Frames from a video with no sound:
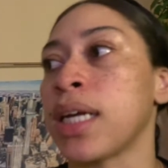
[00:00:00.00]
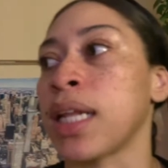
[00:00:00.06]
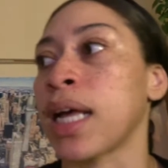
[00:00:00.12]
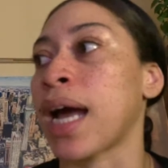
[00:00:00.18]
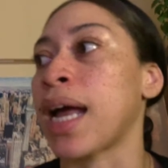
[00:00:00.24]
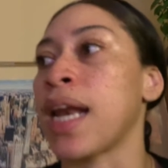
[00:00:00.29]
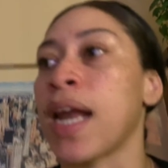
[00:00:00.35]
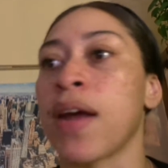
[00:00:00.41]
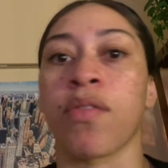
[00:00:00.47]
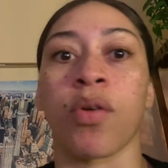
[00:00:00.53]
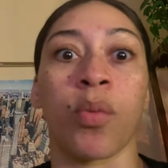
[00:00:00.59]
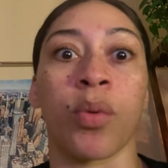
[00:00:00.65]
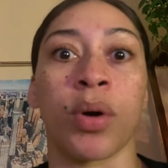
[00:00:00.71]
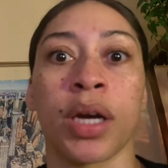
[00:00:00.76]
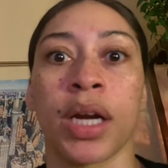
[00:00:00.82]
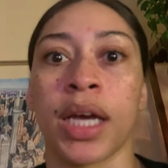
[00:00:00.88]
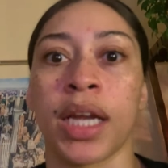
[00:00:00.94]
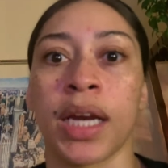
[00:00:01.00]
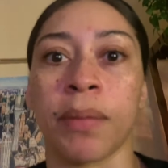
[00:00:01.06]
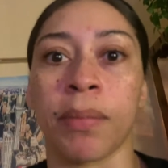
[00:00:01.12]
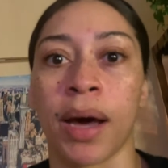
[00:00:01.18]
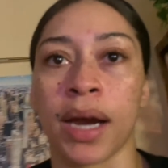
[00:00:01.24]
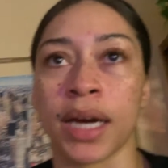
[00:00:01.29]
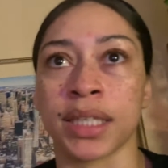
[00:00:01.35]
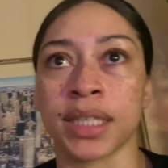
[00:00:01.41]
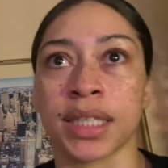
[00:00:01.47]
like I never wanted
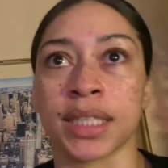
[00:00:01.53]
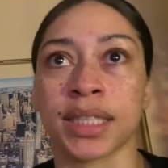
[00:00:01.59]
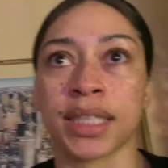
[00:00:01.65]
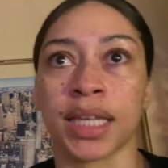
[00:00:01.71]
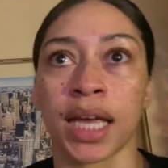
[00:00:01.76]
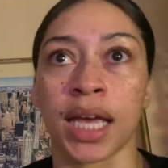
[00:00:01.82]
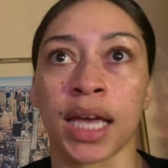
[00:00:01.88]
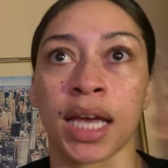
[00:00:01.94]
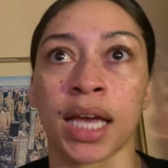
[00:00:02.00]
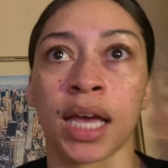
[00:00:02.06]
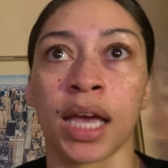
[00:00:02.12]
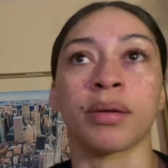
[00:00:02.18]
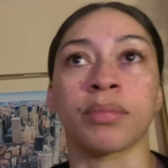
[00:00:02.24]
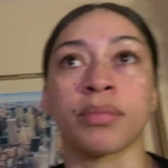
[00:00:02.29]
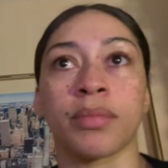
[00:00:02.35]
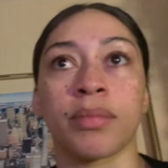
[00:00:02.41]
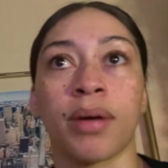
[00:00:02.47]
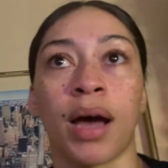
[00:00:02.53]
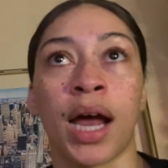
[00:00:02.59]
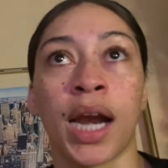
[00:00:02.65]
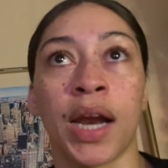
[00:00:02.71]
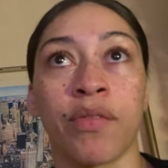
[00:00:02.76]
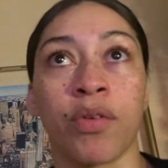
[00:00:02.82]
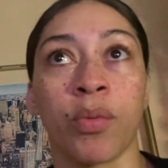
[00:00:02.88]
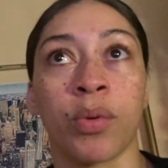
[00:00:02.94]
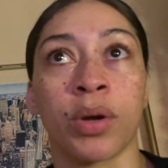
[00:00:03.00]
anybody to sing. I
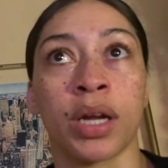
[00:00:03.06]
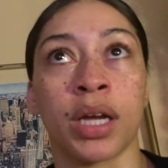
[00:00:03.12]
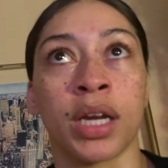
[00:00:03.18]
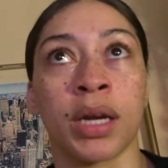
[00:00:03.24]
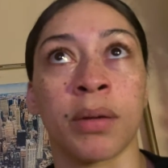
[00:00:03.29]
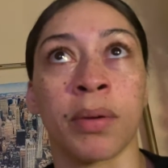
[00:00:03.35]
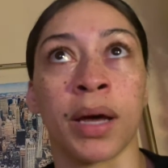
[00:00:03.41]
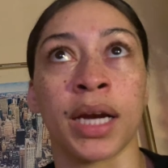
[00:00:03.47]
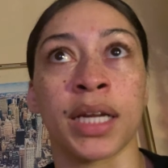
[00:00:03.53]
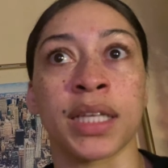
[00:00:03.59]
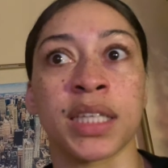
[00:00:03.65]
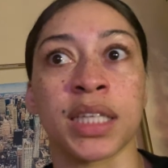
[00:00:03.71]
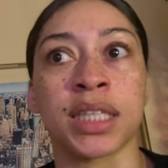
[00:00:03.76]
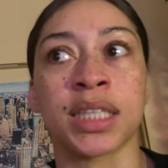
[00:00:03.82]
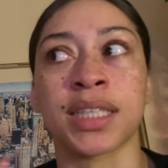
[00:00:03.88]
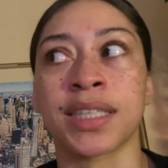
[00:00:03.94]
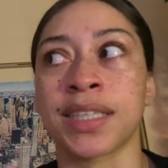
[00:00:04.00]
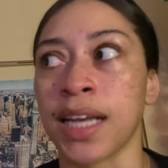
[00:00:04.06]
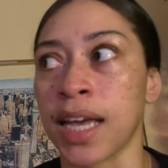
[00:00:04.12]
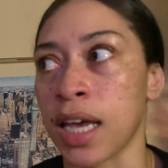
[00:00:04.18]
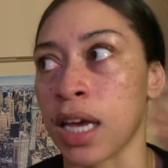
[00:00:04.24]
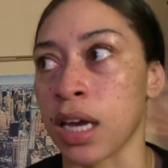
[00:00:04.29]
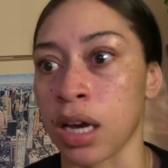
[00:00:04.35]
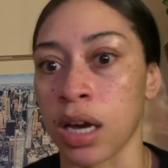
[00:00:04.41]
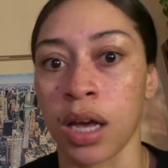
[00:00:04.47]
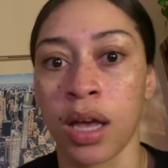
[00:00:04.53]
never wanted anybody to
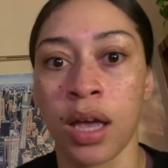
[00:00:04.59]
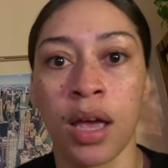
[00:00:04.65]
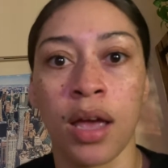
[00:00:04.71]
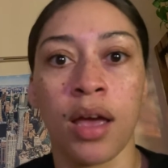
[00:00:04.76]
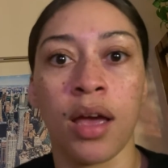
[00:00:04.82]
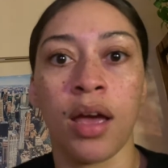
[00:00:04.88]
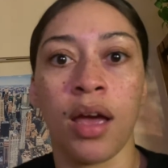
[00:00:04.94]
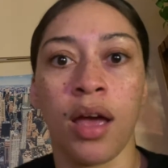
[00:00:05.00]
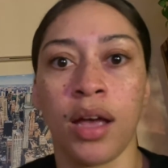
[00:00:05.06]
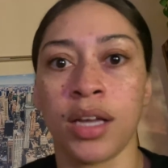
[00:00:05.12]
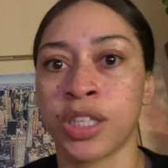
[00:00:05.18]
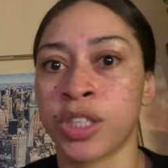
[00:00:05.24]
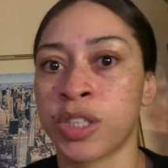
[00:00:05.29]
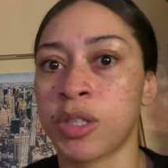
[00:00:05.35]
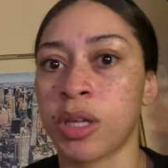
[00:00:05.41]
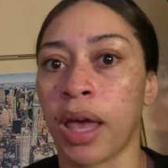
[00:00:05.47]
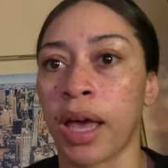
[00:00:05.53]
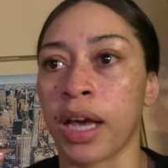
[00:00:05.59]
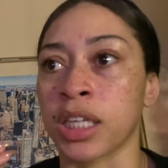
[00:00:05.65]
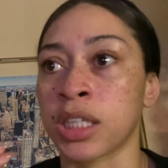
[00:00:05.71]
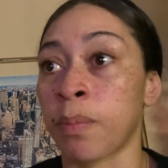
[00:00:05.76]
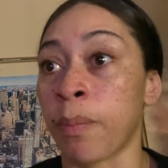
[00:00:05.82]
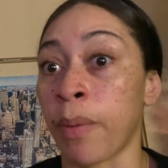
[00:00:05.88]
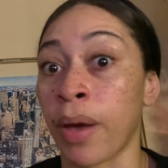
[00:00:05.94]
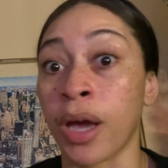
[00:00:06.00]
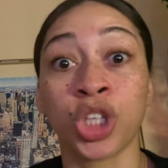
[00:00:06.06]
sing,
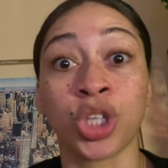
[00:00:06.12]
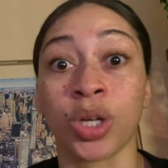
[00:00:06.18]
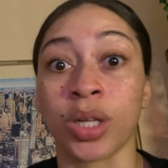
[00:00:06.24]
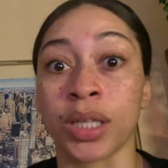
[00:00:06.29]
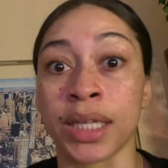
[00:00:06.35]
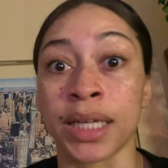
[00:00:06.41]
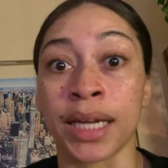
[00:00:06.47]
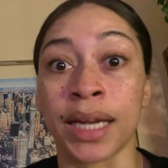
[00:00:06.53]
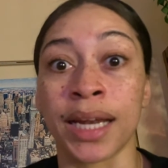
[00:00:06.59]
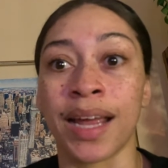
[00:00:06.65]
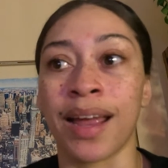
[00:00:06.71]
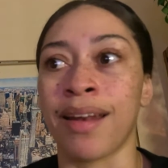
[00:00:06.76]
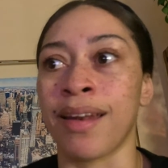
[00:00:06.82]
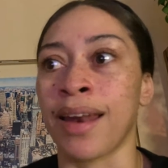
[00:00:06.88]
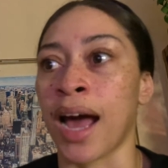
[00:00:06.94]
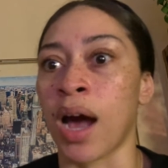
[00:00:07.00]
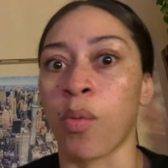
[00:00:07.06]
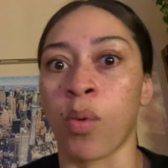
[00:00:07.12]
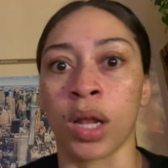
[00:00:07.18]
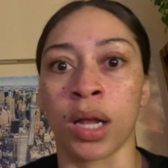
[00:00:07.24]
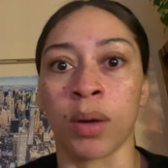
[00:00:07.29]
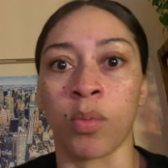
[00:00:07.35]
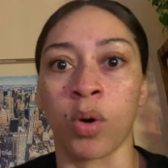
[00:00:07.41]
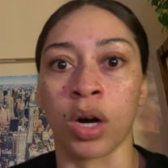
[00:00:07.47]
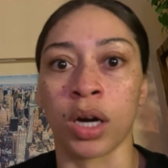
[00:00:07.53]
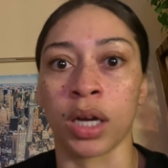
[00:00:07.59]
especially not while
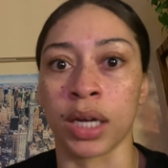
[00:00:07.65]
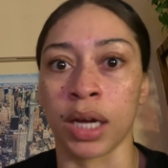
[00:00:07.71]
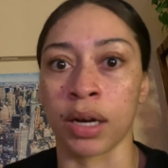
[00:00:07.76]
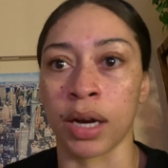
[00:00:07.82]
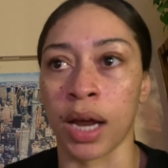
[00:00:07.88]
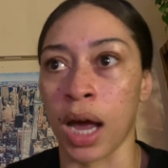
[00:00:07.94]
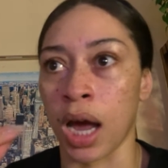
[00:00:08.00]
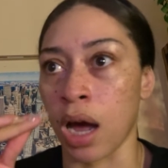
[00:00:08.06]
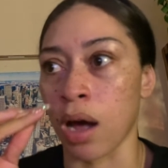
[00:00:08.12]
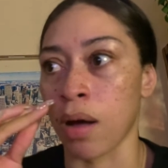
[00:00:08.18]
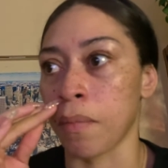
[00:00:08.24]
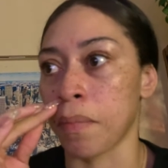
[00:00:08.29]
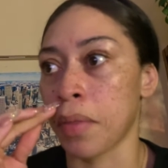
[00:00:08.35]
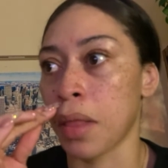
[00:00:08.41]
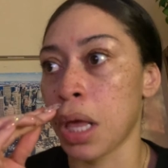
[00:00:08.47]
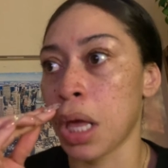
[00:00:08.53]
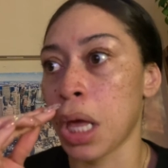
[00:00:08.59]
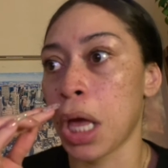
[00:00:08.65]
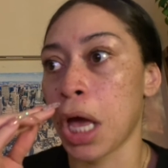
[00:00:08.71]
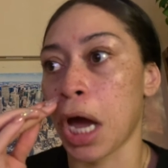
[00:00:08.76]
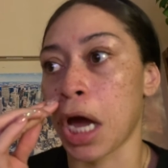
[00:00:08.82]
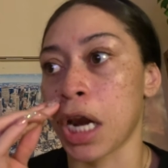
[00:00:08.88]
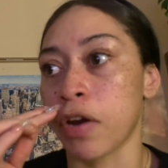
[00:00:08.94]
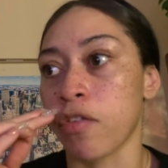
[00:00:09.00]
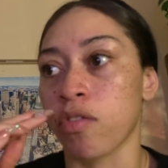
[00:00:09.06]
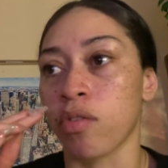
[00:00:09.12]
I'm walking down the aisle. I
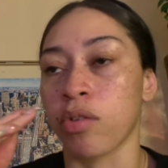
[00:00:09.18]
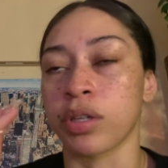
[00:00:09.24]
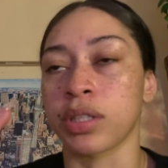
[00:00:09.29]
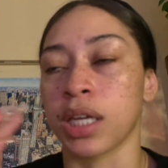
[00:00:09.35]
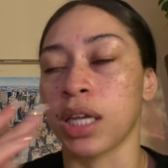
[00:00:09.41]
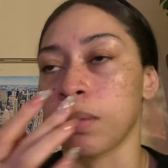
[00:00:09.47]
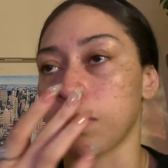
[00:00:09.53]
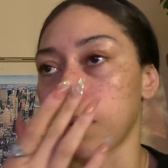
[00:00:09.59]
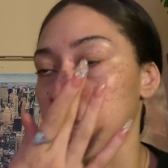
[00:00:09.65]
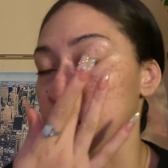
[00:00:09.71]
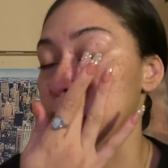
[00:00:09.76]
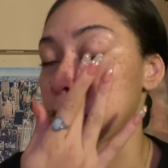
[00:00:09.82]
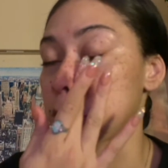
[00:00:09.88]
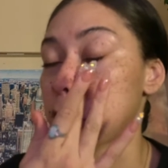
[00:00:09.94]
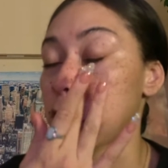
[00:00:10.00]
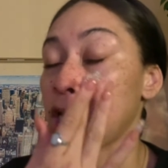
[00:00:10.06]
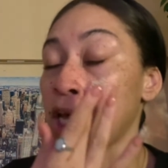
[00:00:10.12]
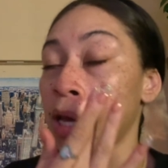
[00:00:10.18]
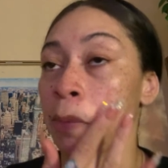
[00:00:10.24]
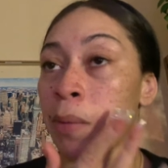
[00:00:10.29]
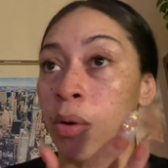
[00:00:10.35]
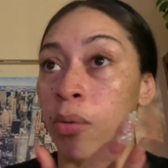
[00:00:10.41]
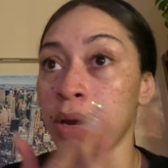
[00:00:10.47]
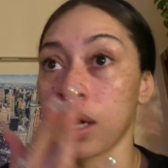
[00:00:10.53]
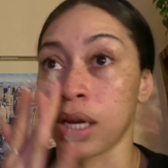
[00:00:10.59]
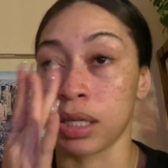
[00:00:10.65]
never wanted anybody to sing at my
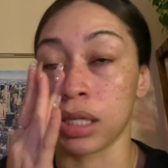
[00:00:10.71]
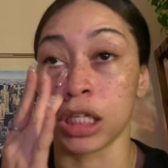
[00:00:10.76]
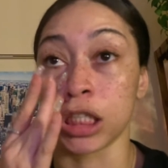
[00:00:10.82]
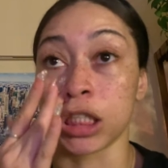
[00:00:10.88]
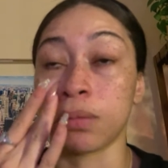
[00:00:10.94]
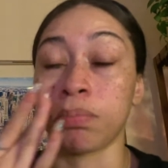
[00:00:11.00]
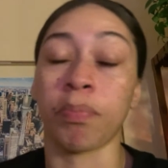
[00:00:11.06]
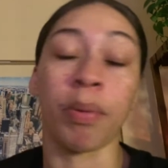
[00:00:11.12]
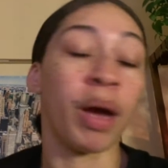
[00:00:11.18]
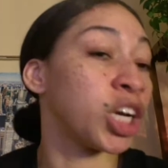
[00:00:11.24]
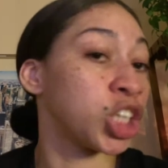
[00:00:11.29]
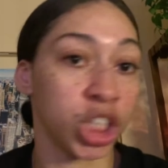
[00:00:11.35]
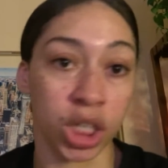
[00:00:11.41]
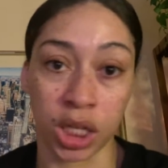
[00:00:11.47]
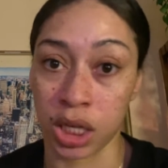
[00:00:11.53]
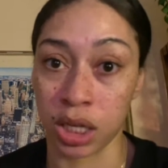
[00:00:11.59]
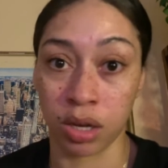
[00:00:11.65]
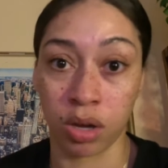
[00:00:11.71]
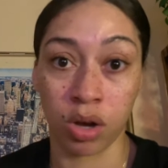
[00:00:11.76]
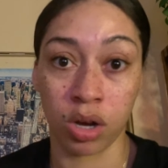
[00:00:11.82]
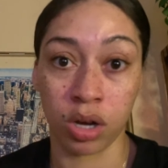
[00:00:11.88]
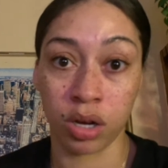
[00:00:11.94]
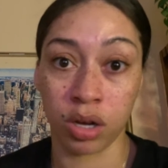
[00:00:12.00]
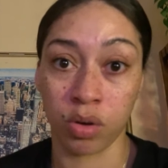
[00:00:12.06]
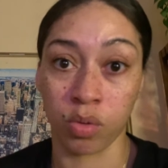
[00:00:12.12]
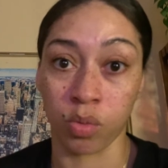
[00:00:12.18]
wedding, especially
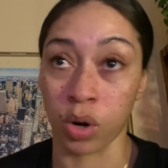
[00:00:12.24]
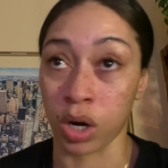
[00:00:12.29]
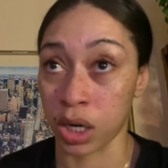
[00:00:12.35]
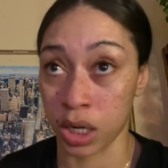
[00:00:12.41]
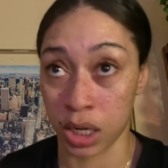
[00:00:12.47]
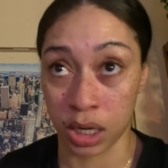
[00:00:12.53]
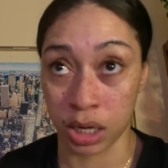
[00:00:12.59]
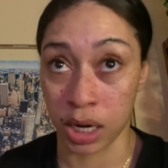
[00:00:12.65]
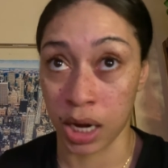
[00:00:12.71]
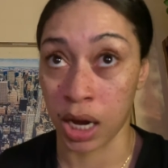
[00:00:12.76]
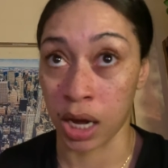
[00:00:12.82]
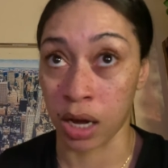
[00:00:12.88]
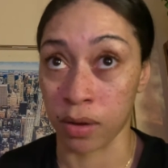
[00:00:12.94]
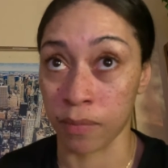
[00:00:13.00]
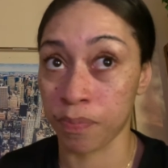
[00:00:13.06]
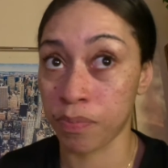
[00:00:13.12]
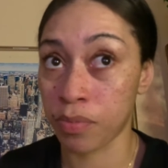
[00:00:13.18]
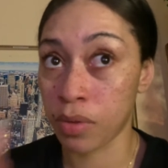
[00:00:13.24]
walking down the aisle.